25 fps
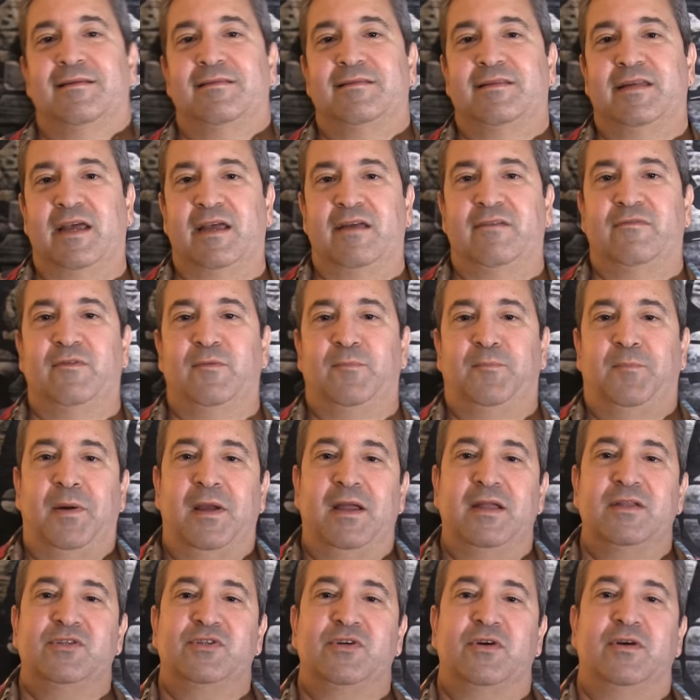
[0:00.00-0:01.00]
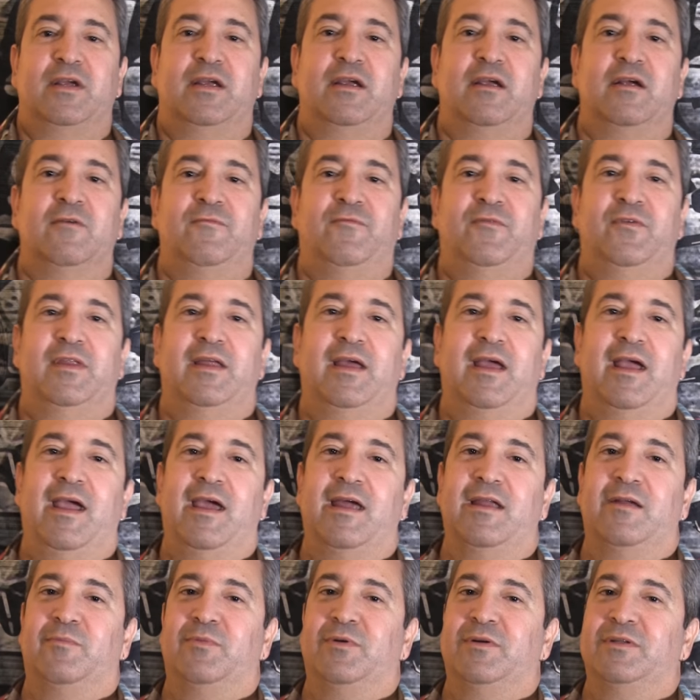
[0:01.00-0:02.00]
David Penzer here for the
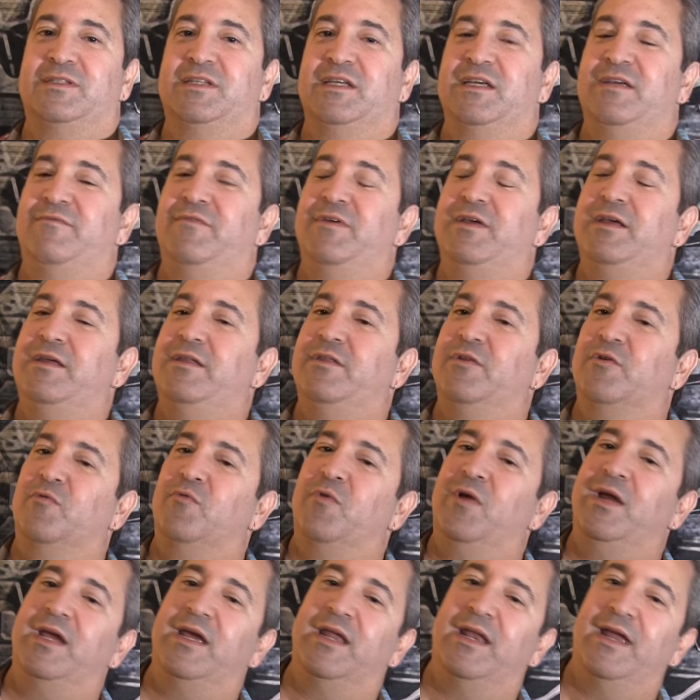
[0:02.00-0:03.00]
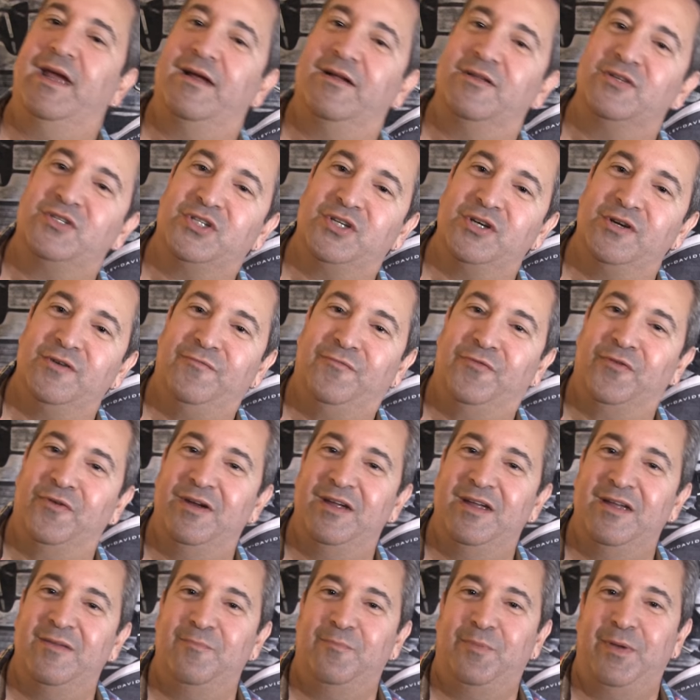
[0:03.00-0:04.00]
Hannibal TV, the ring announcer
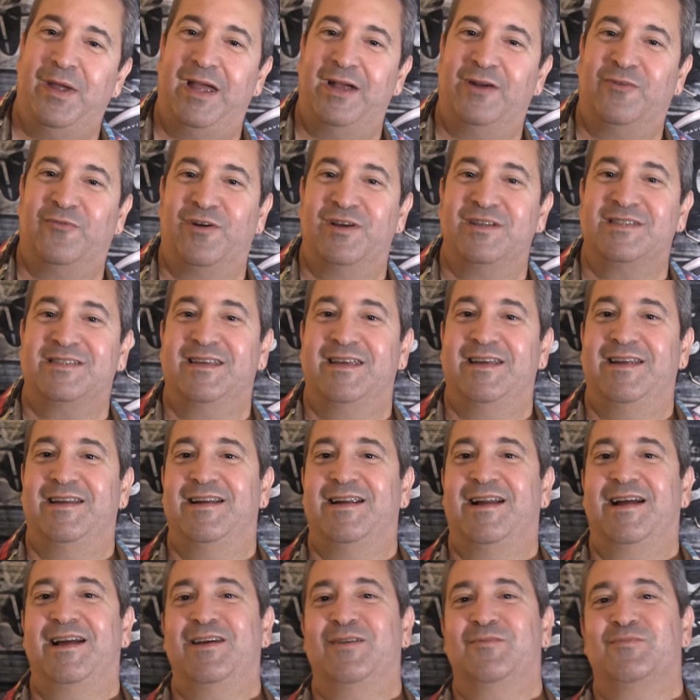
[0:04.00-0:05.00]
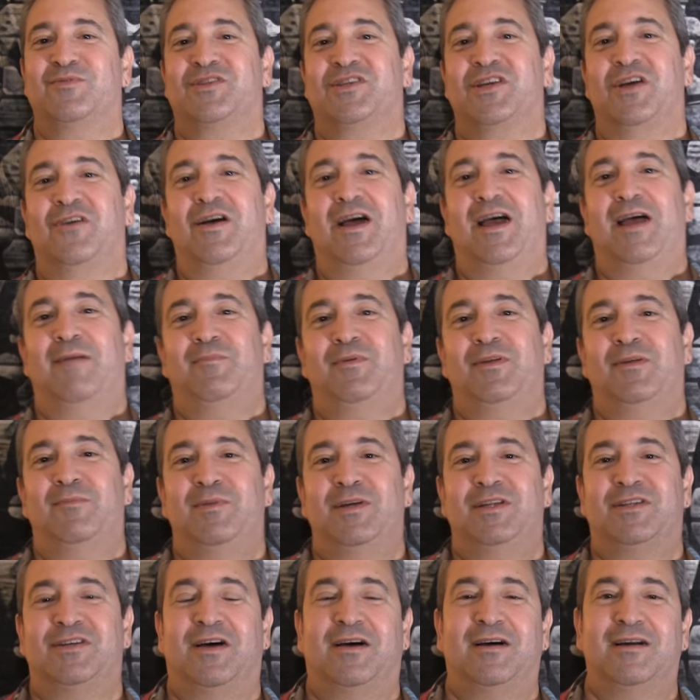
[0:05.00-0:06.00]
for Impact Wrestling, and I am so happy to
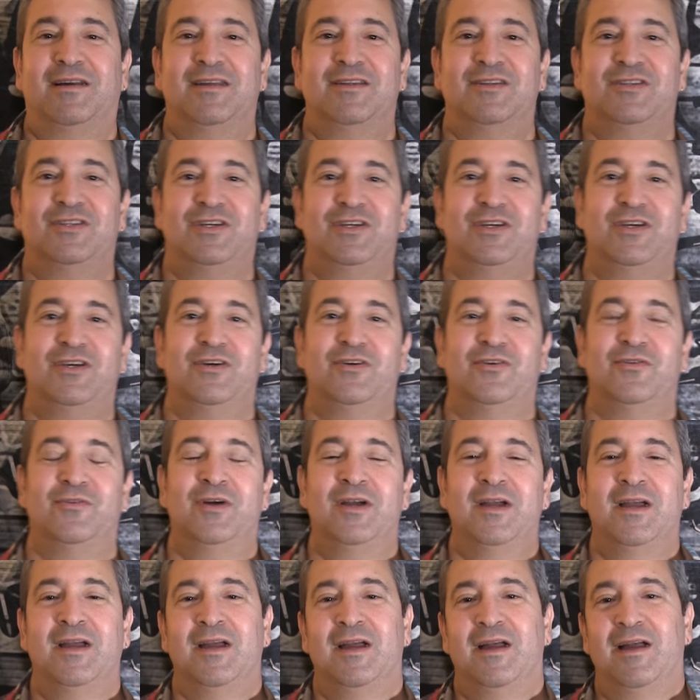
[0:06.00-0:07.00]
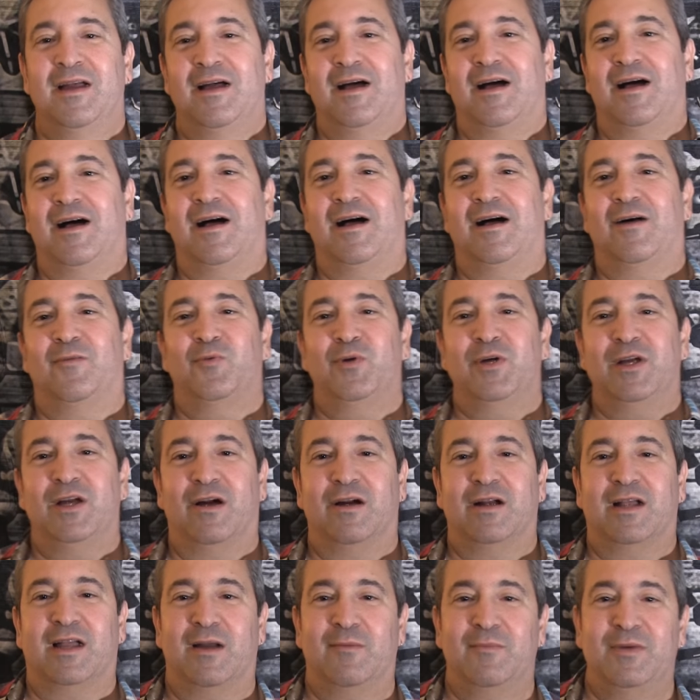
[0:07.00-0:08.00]
be talking to you. Uh, we
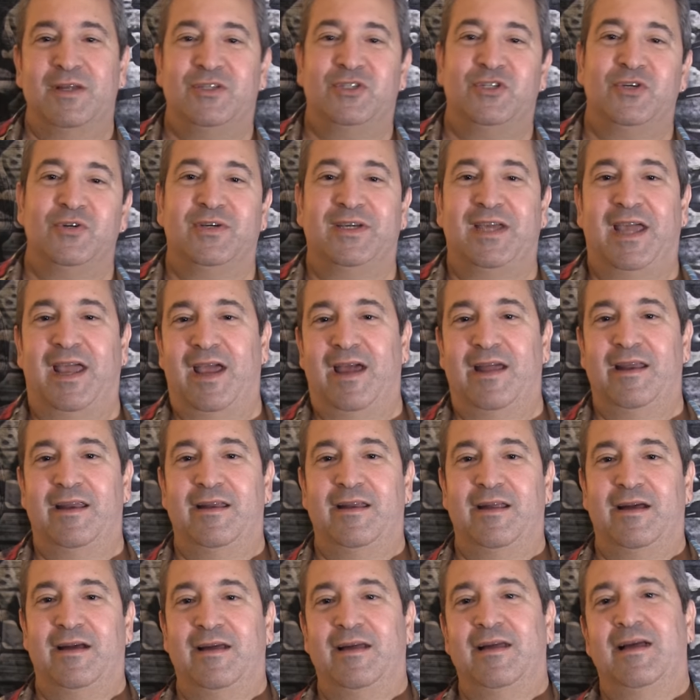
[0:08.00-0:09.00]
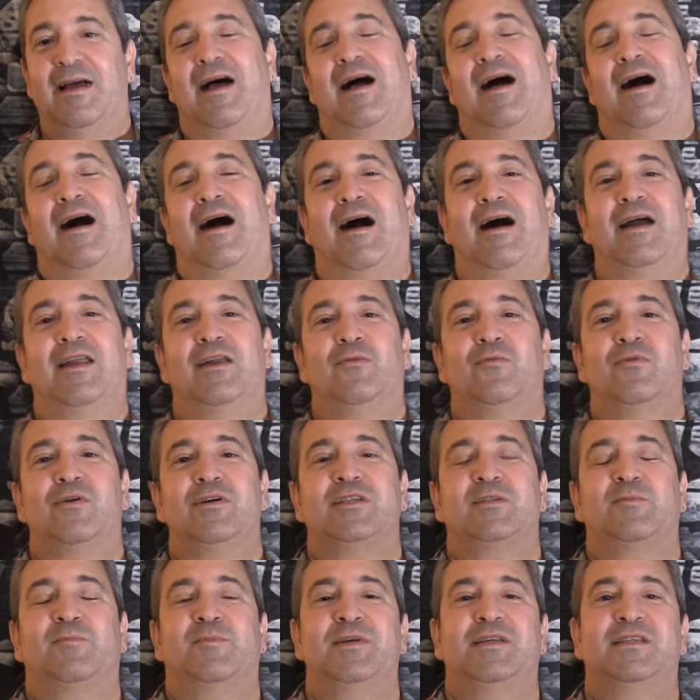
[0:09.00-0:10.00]
are coming to Canada,
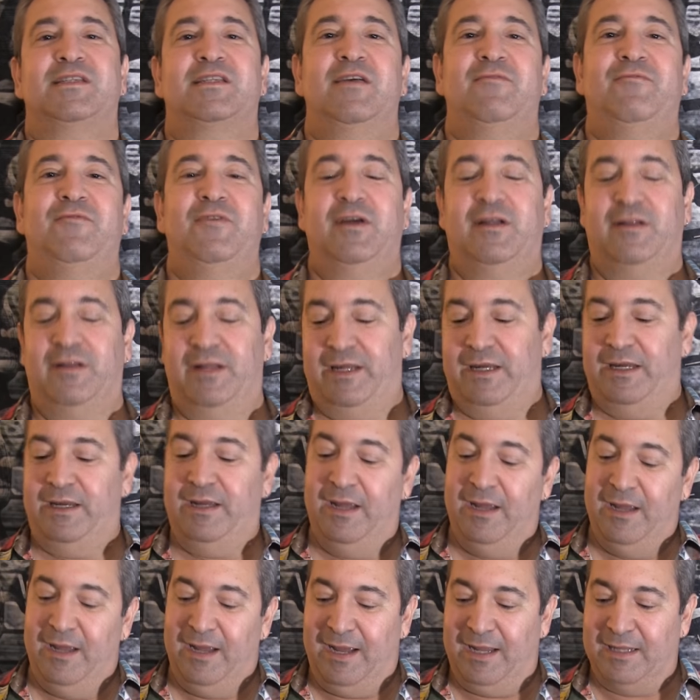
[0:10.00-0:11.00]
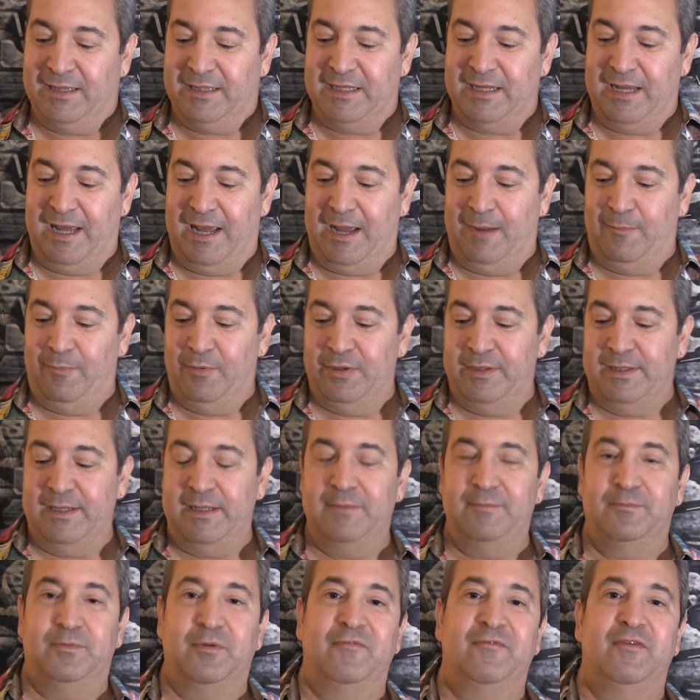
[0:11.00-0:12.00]
Ottawa specifically, at the
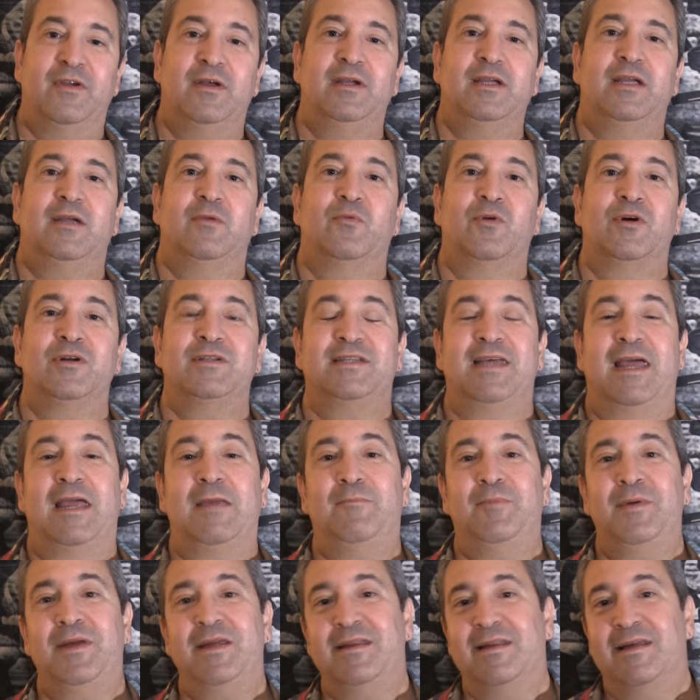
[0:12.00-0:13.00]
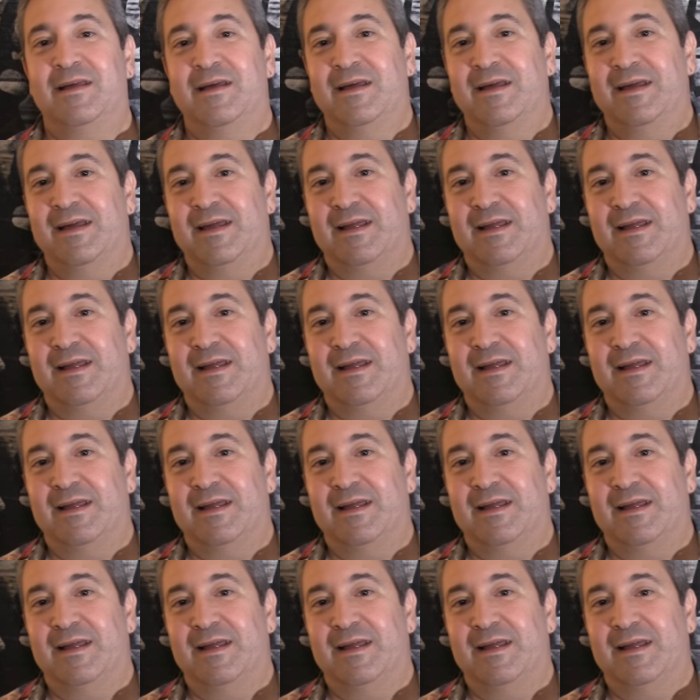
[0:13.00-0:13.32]
Aberdeen Pavilion. We're taping